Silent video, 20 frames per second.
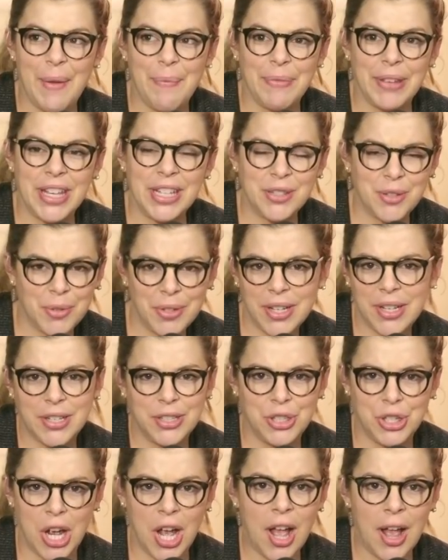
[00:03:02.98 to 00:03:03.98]
he's doing a
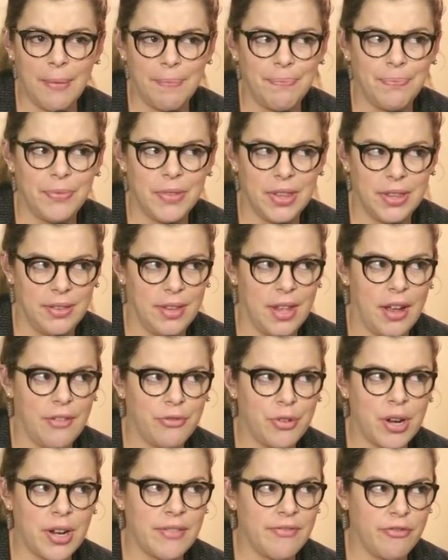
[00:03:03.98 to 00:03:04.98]
good job
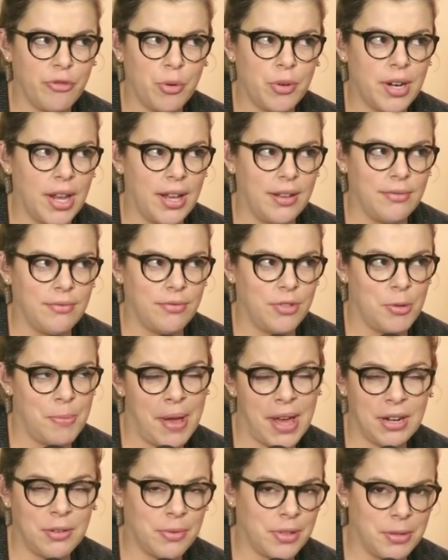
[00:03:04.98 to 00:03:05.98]
of running Florida. No
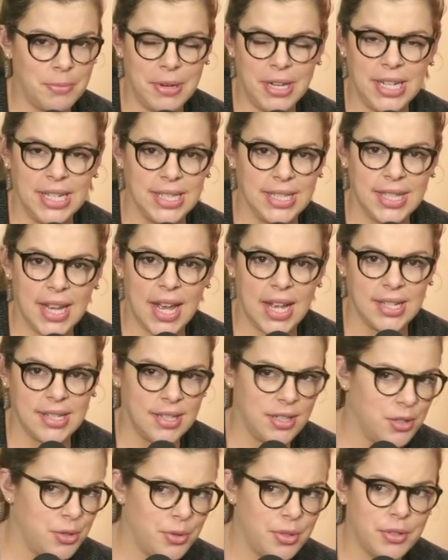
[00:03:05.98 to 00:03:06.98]
matter what the media says,
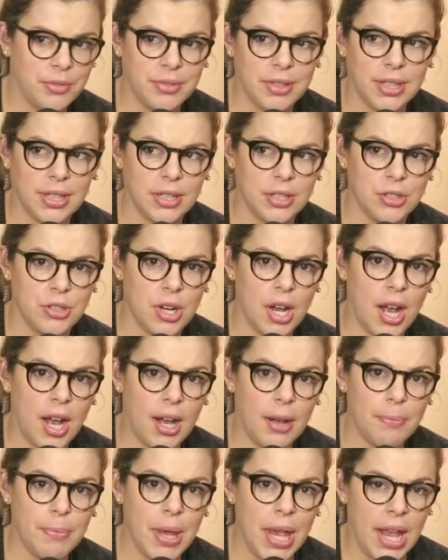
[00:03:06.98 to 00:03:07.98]
he's doing a really good
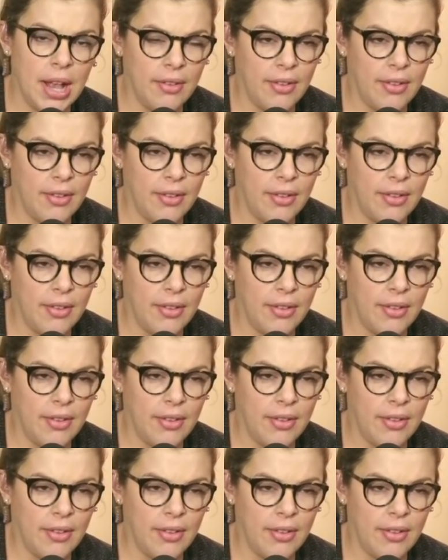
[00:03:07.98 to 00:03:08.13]
job.